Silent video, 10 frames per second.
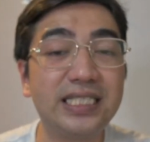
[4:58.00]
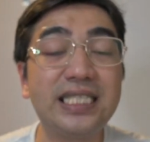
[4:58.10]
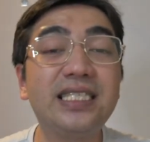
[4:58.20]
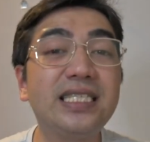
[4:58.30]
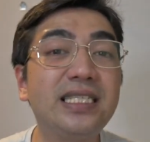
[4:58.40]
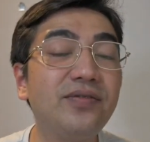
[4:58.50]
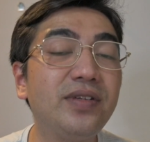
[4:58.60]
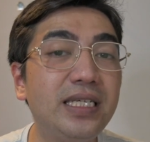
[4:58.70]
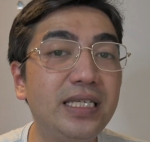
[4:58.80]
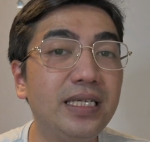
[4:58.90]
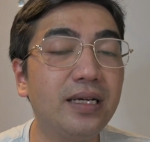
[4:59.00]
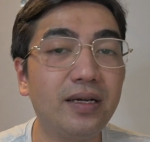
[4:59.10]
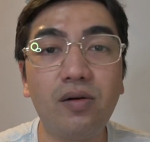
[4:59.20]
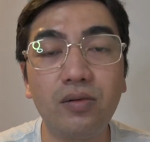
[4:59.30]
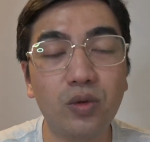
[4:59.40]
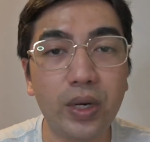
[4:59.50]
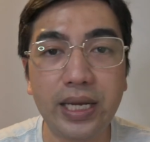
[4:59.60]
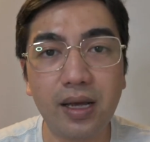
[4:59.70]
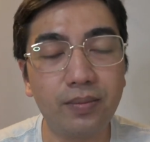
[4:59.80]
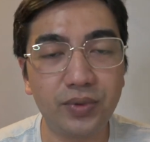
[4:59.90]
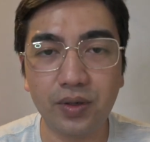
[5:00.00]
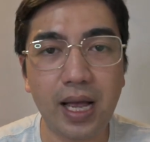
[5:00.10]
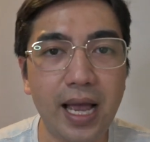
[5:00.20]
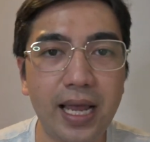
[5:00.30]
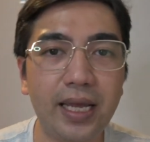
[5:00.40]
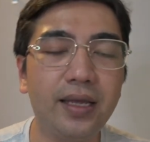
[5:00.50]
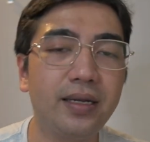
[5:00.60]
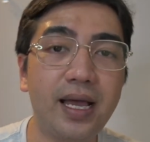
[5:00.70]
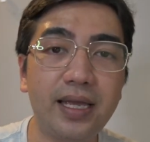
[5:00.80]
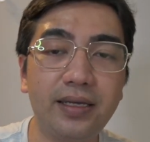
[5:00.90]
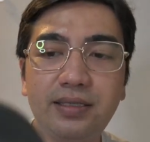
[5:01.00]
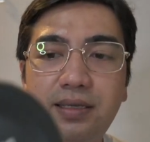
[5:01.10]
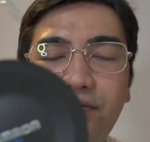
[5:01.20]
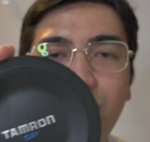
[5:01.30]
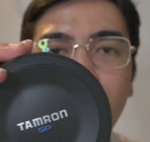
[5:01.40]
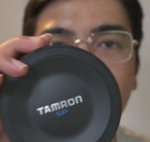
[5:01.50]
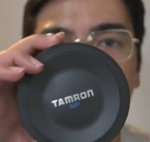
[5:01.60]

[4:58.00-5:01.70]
sensitivity all the way up to high, the highest level.